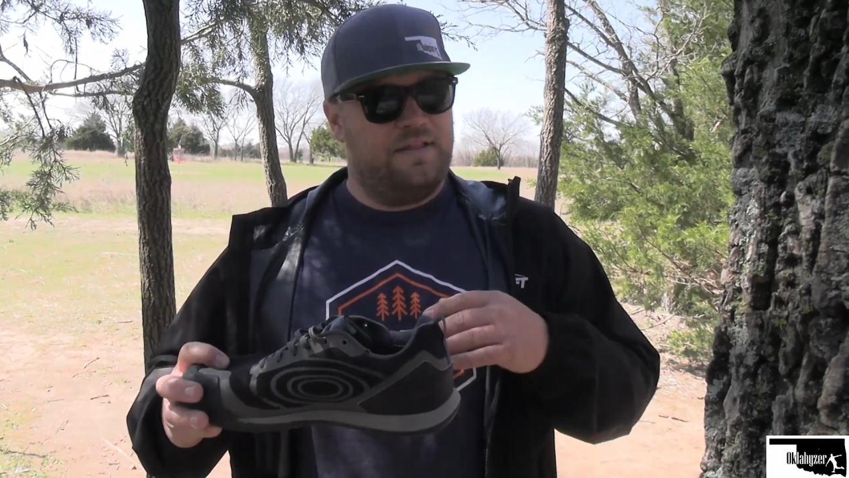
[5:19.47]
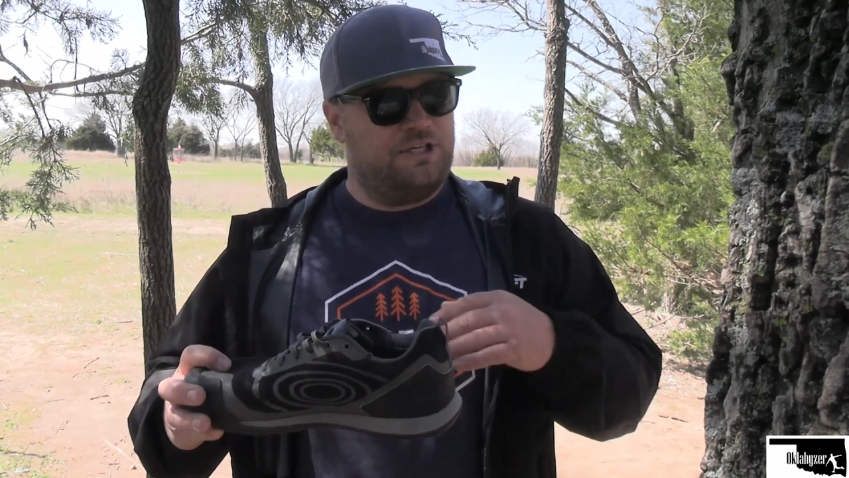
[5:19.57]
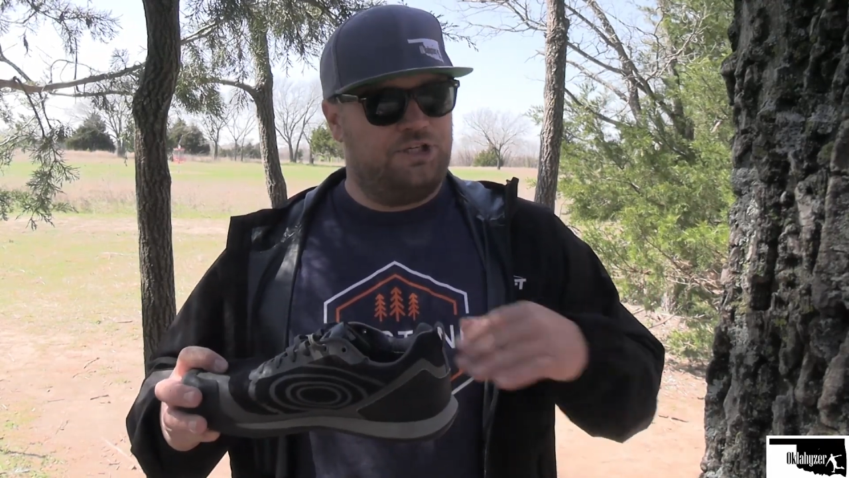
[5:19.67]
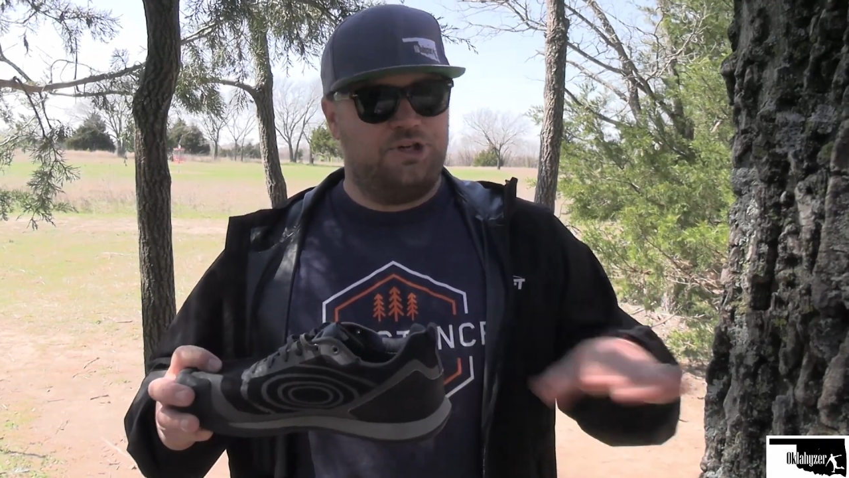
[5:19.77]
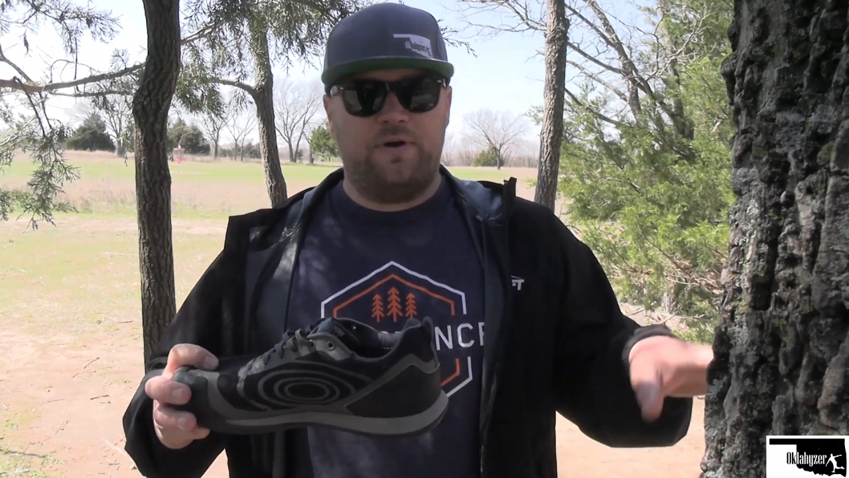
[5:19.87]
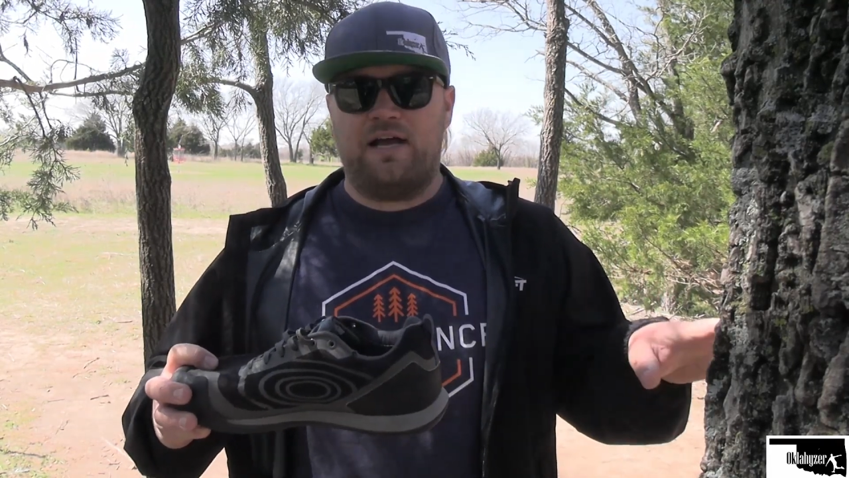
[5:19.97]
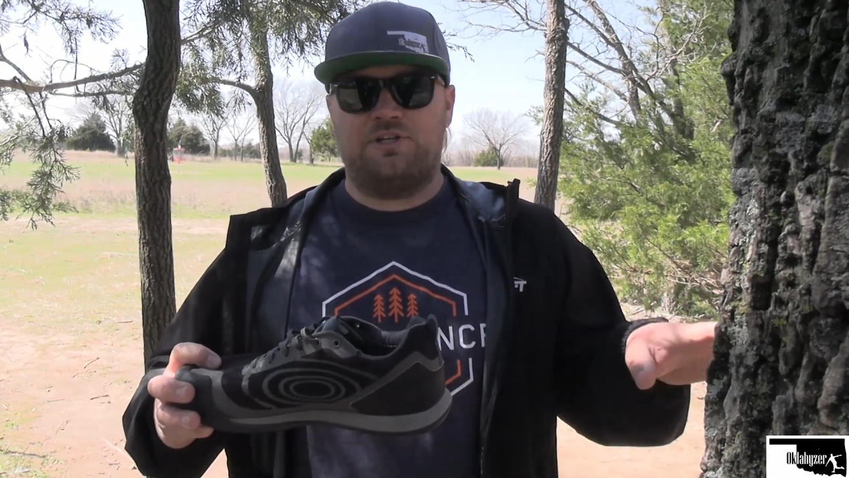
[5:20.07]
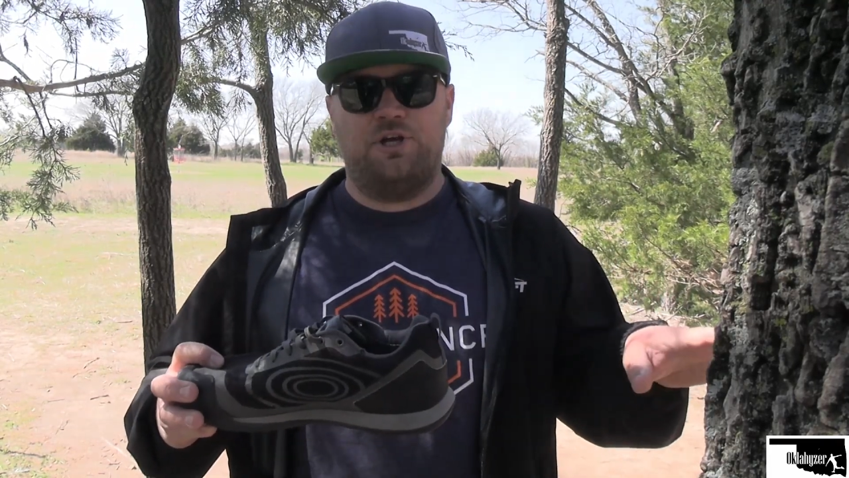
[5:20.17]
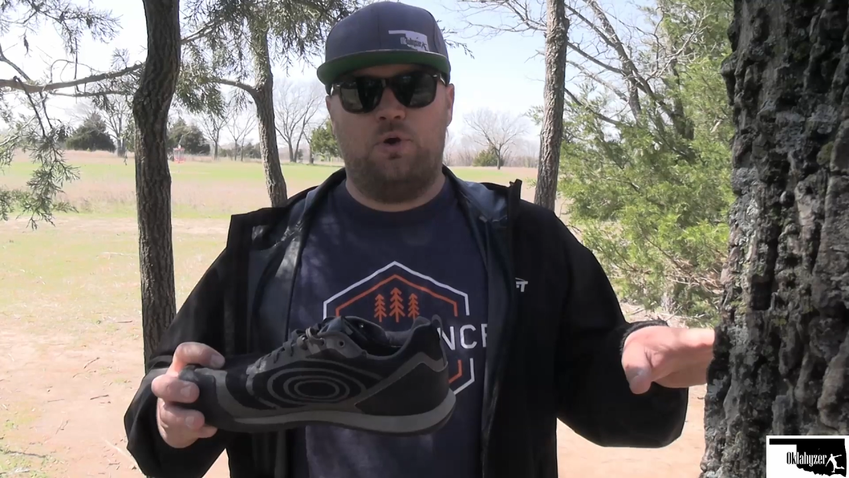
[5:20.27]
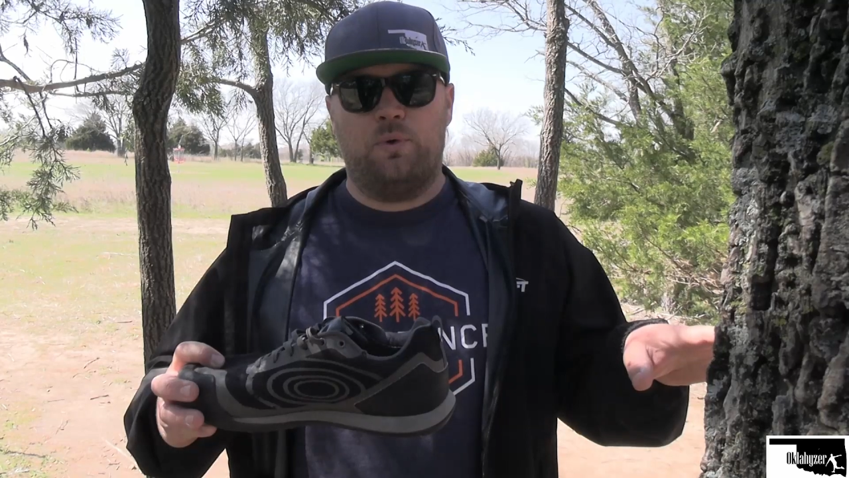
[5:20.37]
they shoot out
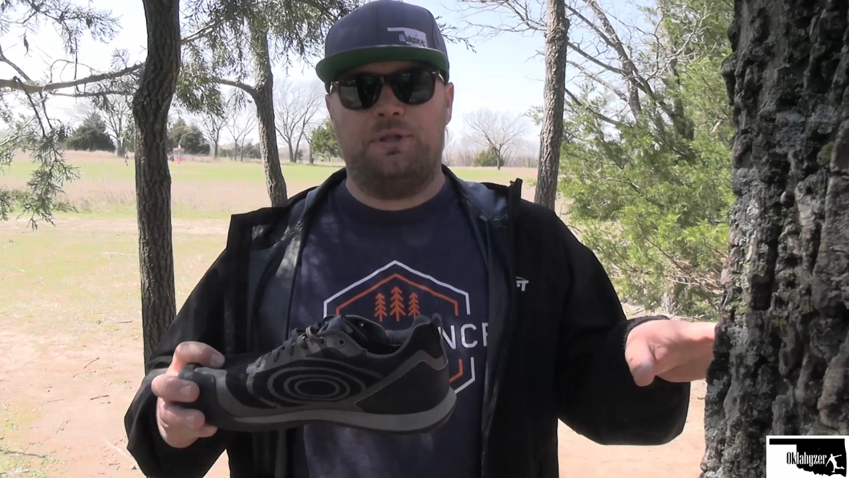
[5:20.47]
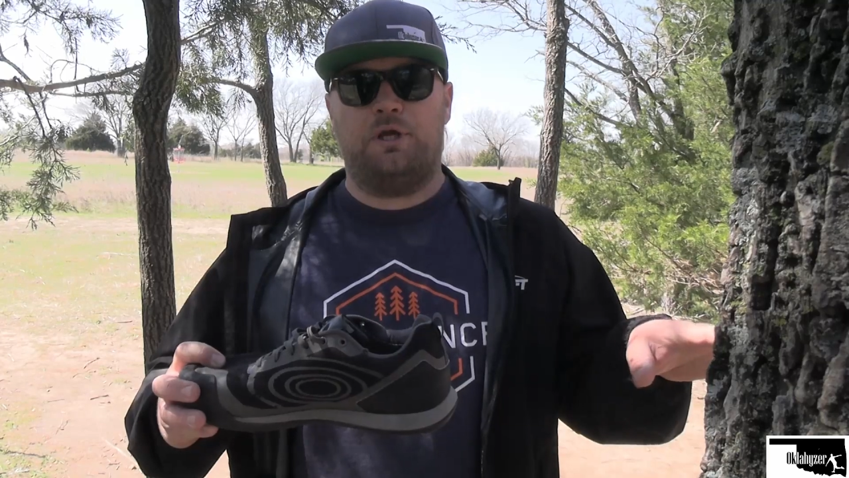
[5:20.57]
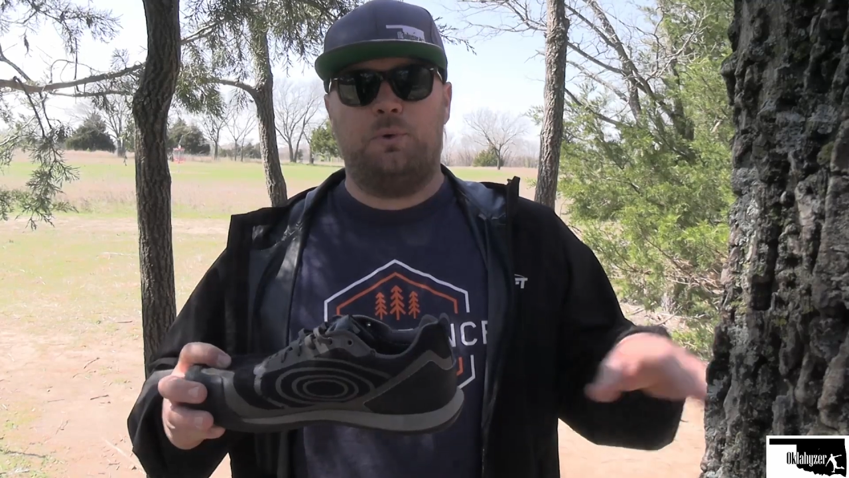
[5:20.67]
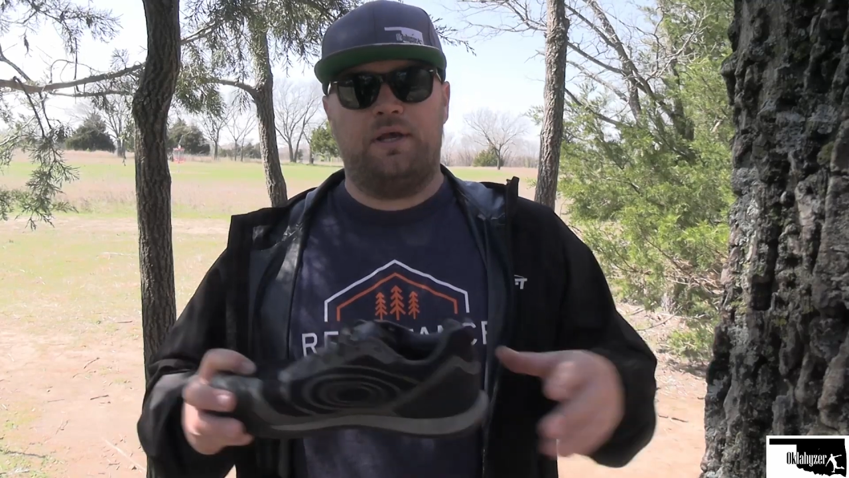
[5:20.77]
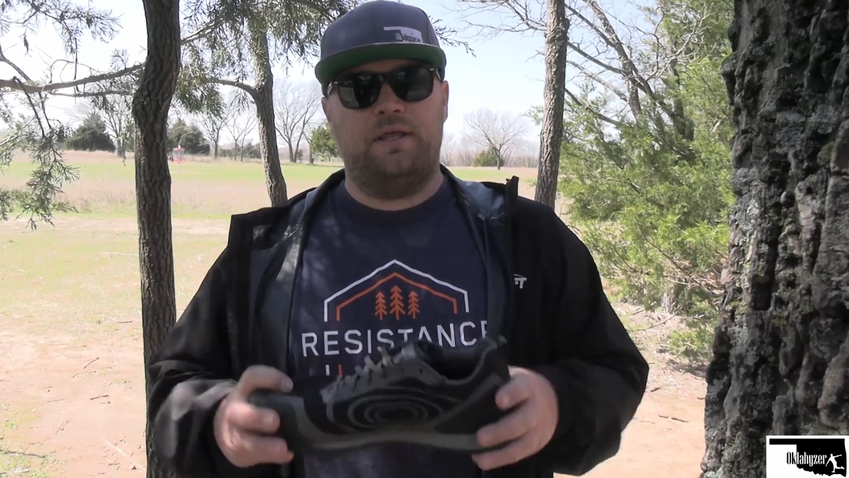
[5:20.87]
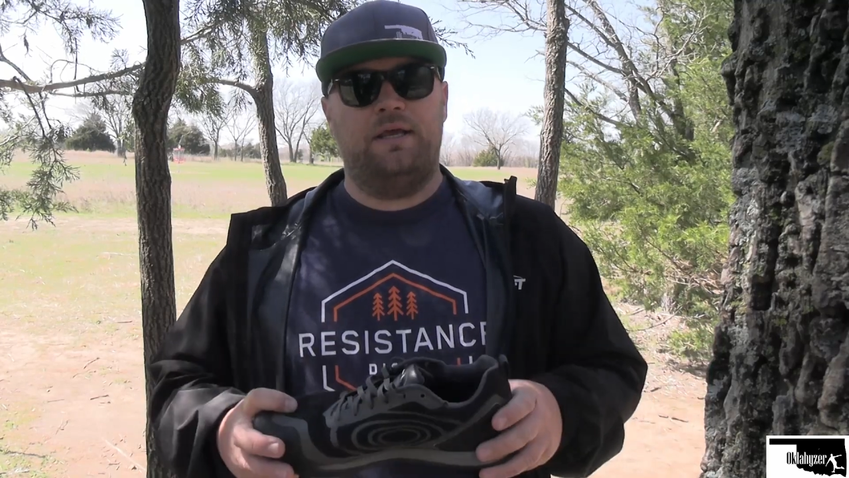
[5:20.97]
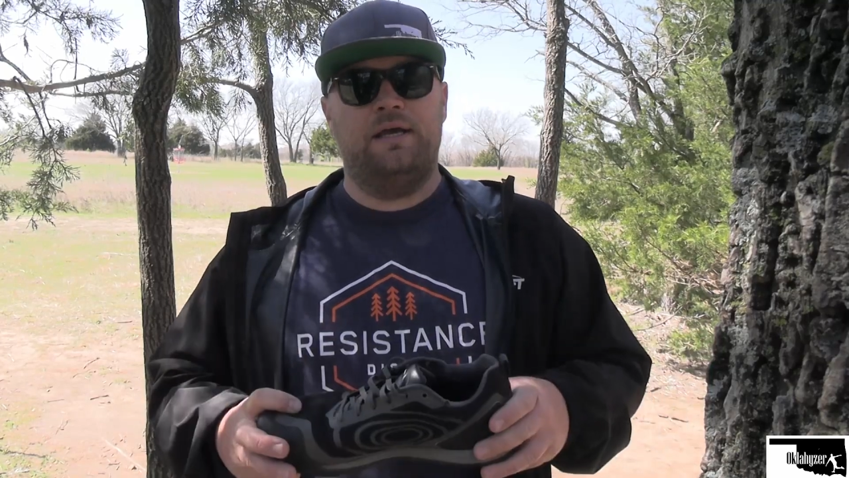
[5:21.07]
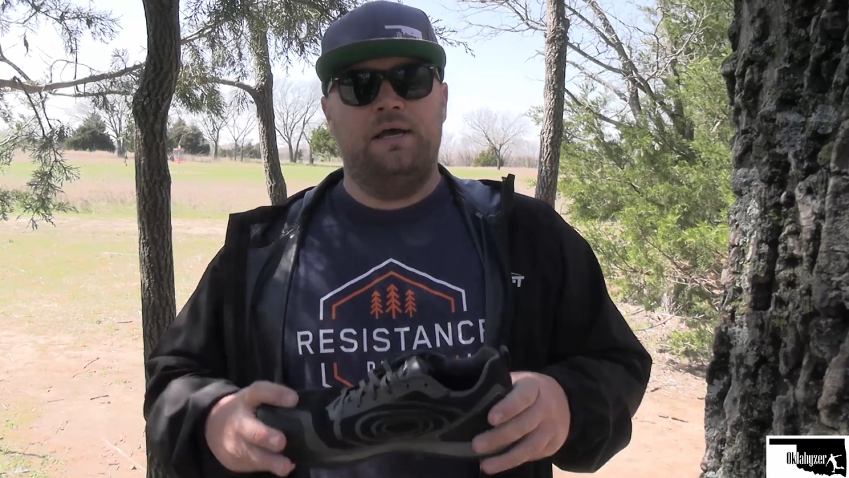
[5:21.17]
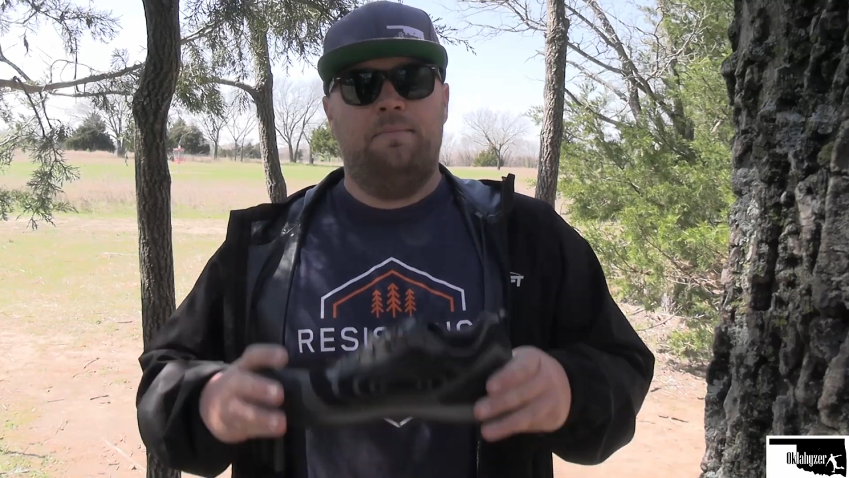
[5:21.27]
to you really quickly,